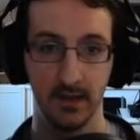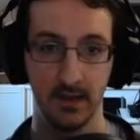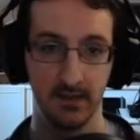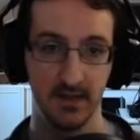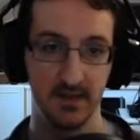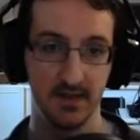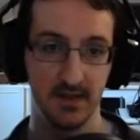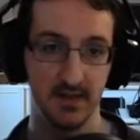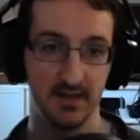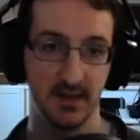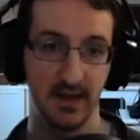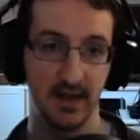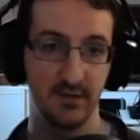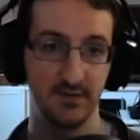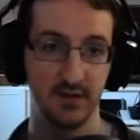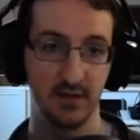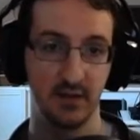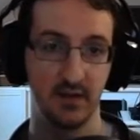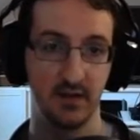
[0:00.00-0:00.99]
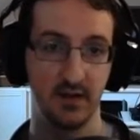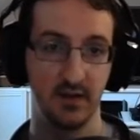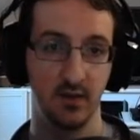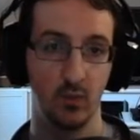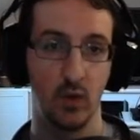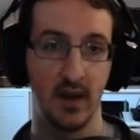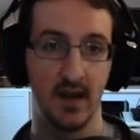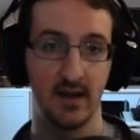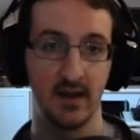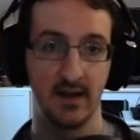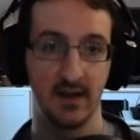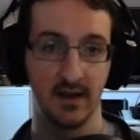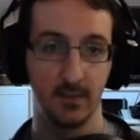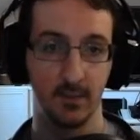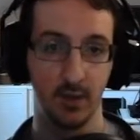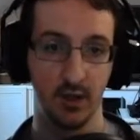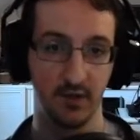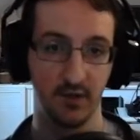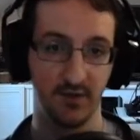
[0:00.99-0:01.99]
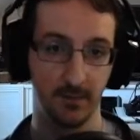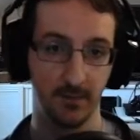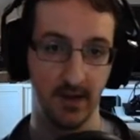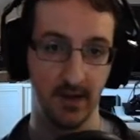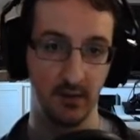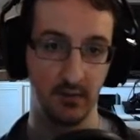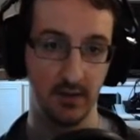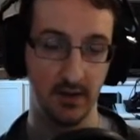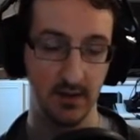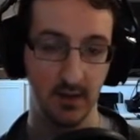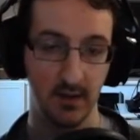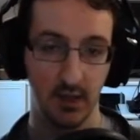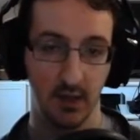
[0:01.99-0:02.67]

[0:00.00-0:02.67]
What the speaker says: This is after learning Wide Anchor Perfect Parry,